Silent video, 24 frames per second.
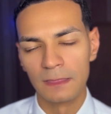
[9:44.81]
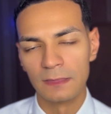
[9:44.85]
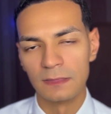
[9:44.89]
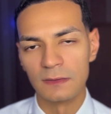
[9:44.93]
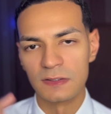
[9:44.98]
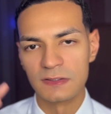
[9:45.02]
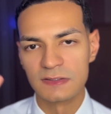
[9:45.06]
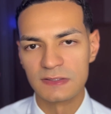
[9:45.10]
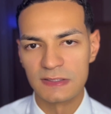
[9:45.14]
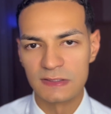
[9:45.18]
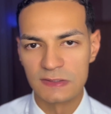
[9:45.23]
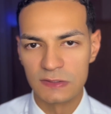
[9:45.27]

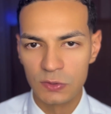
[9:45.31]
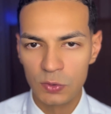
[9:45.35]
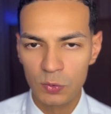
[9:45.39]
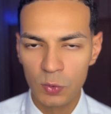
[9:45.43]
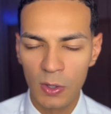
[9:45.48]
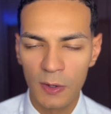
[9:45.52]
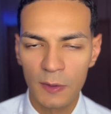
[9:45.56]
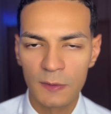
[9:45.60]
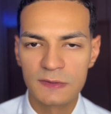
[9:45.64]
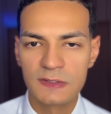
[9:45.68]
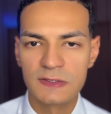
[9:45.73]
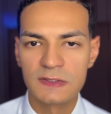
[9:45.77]
there's these
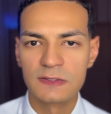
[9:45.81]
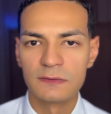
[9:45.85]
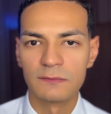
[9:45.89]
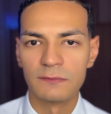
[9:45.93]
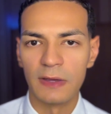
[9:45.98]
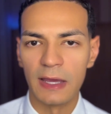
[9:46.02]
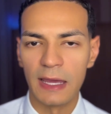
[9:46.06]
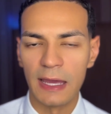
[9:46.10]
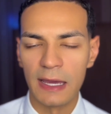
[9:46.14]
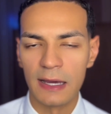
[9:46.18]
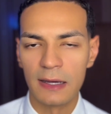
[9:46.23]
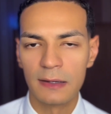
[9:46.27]
nuances of
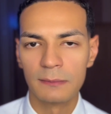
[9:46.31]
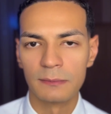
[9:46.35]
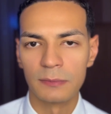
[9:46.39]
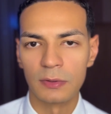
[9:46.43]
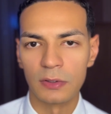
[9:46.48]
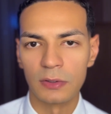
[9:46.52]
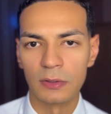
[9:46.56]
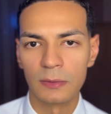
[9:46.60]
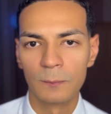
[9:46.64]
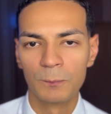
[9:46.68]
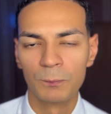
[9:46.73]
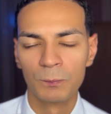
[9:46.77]

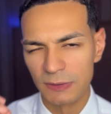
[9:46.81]
amber,